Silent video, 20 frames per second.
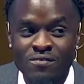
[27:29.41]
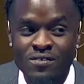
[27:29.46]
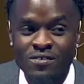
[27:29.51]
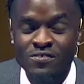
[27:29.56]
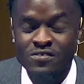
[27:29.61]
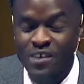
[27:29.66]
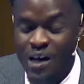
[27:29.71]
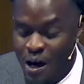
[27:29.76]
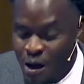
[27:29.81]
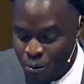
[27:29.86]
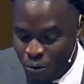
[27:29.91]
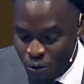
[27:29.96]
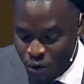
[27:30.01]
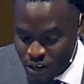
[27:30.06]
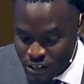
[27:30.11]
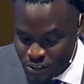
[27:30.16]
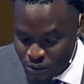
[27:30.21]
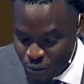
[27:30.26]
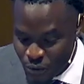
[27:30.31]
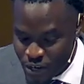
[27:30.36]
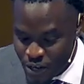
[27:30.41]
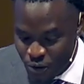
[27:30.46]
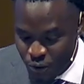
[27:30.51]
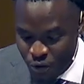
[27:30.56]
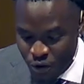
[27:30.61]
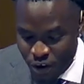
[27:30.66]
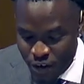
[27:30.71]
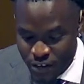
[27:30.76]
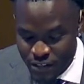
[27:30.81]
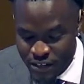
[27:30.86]
Psalm
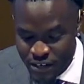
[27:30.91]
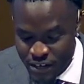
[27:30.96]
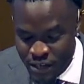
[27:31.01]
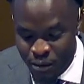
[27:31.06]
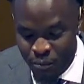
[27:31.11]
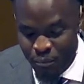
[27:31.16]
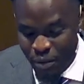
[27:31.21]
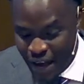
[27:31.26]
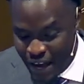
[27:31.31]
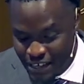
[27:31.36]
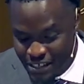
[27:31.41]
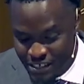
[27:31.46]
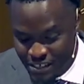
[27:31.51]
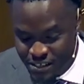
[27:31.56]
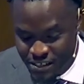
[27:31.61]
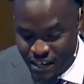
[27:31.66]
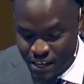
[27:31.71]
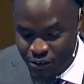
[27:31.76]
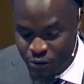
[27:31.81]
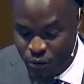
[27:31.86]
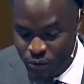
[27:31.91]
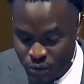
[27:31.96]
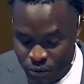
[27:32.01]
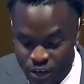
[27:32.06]
121, the passage that